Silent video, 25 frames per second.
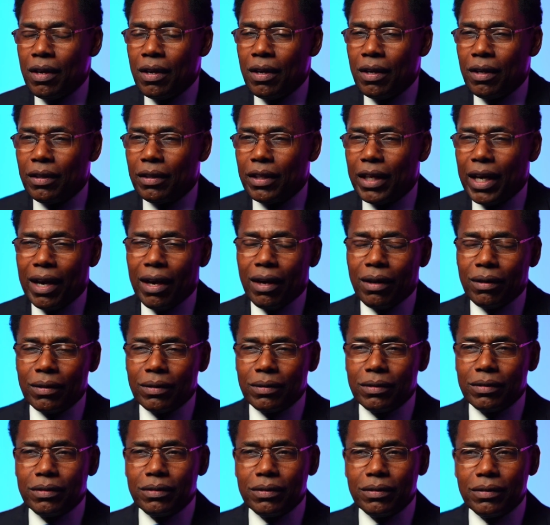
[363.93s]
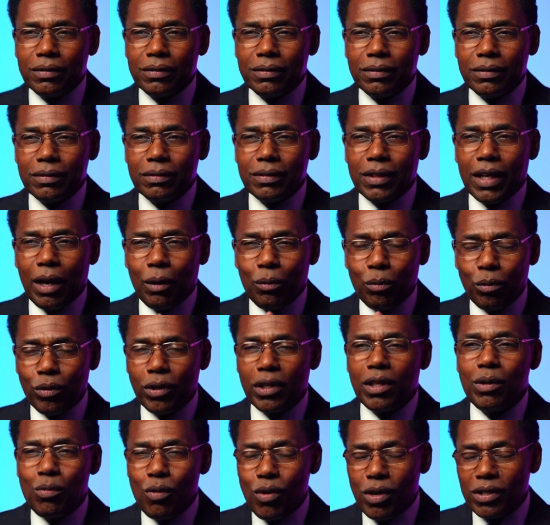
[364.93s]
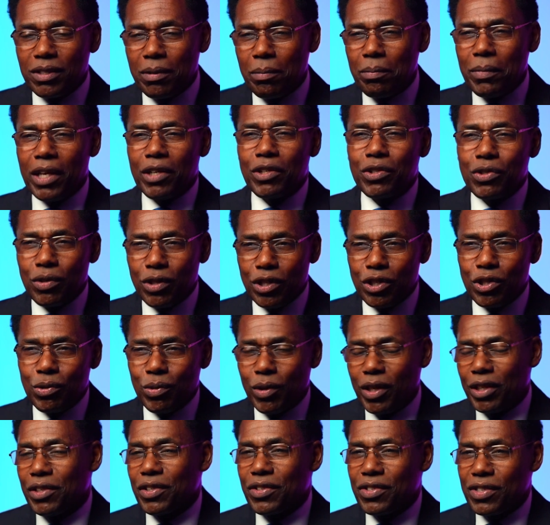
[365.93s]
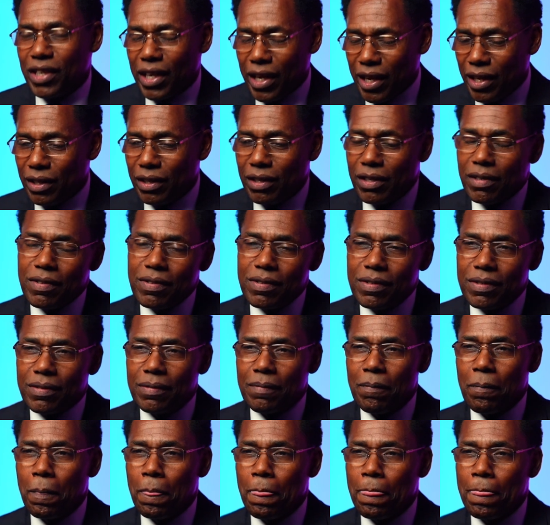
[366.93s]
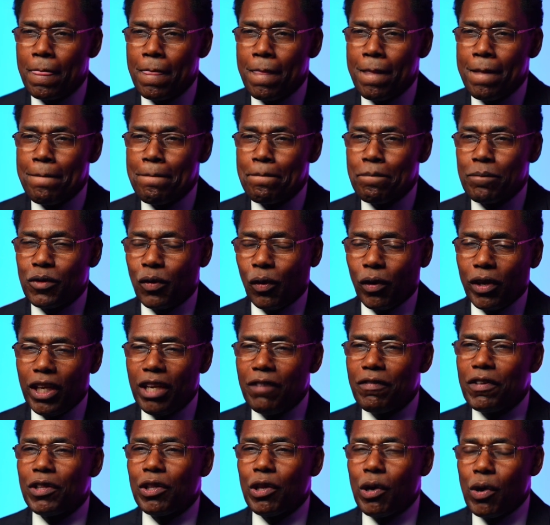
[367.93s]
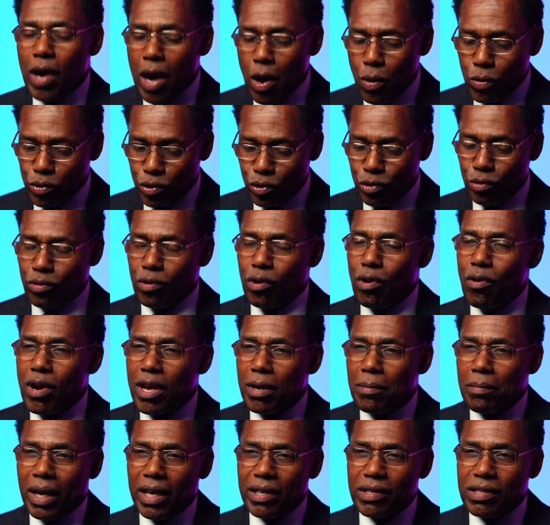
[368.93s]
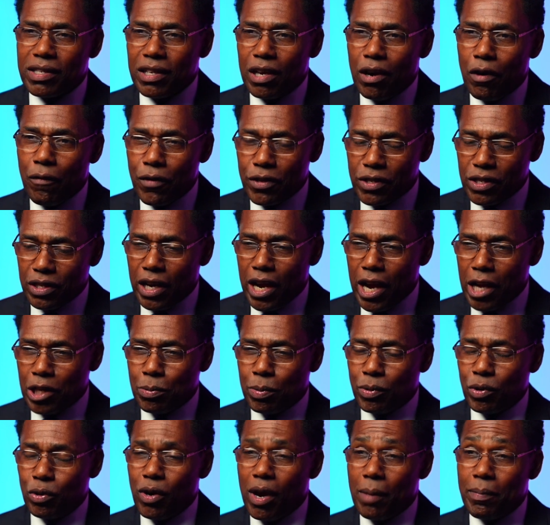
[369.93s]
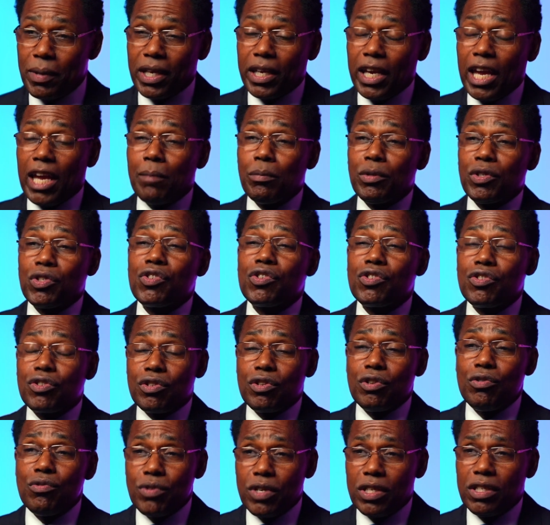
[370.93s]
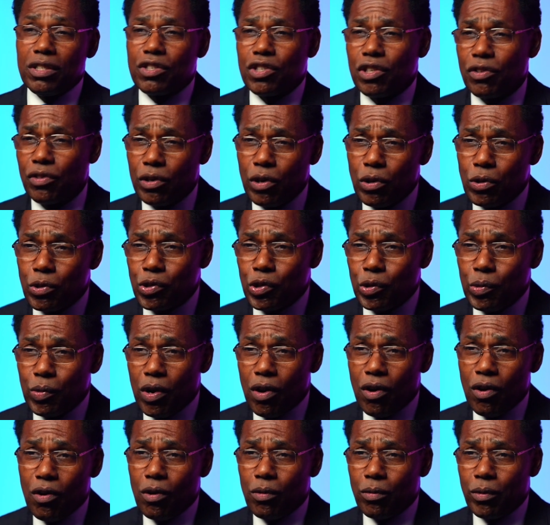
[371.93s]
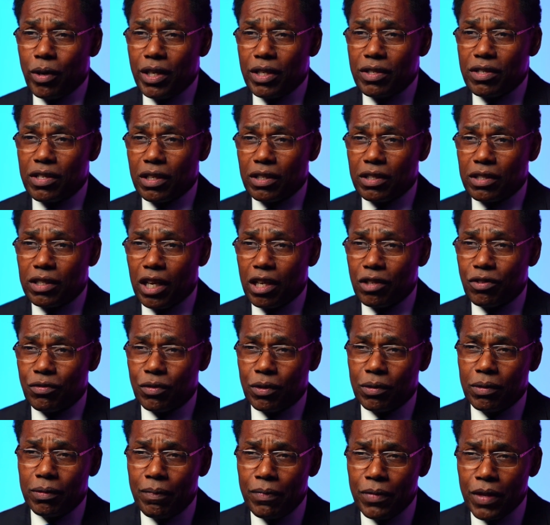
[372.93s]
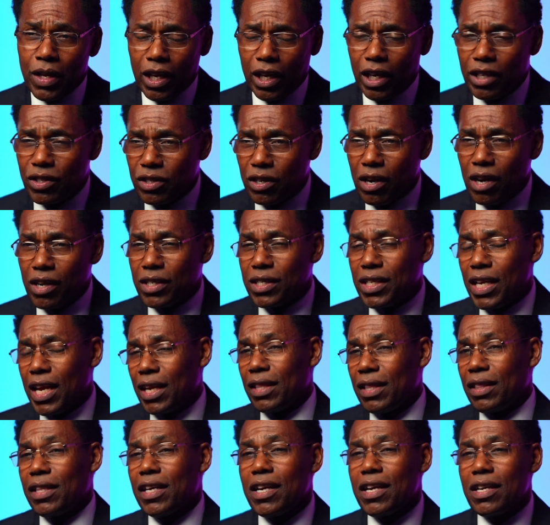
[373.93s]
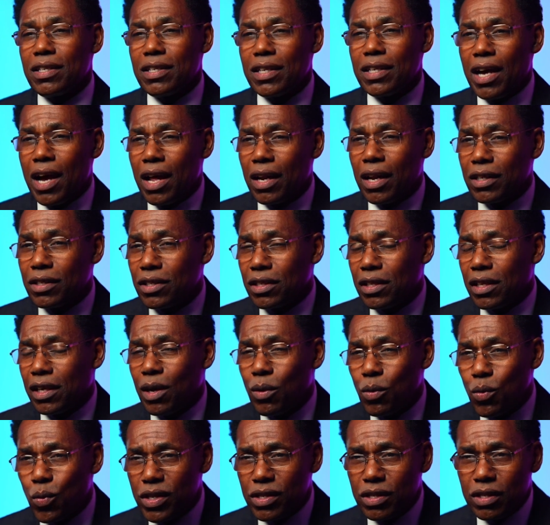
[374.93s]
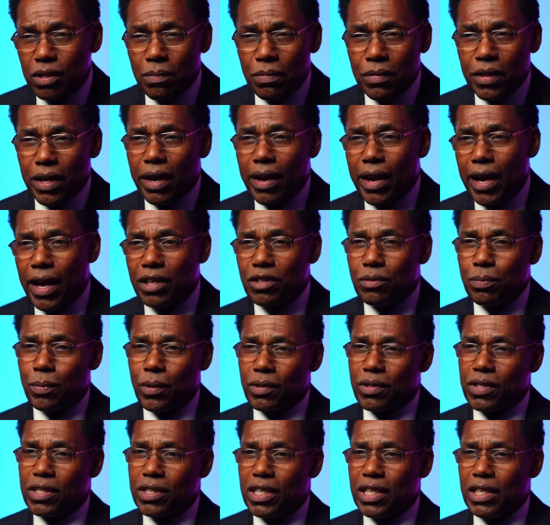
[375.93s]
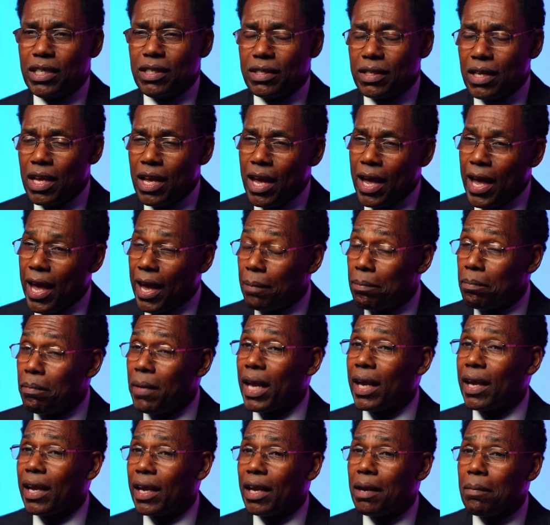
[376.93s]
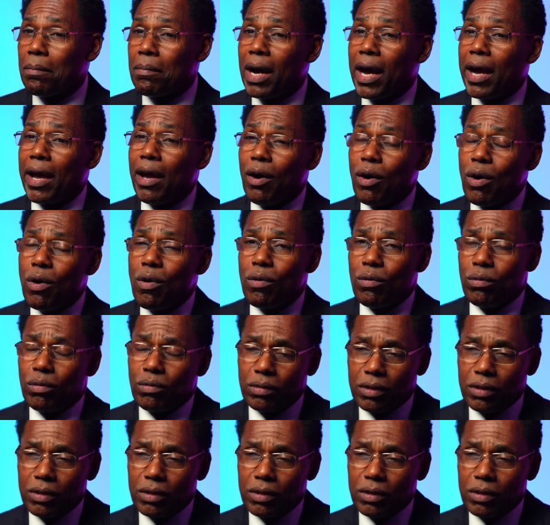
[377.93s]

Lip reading: Now, I really want to make sure that you understand this. So even though I was growing myself as an entrepreneur, I became a student to those who were already successful. And I started taking their knowledge, their wisdom, their expertise, and making it my own.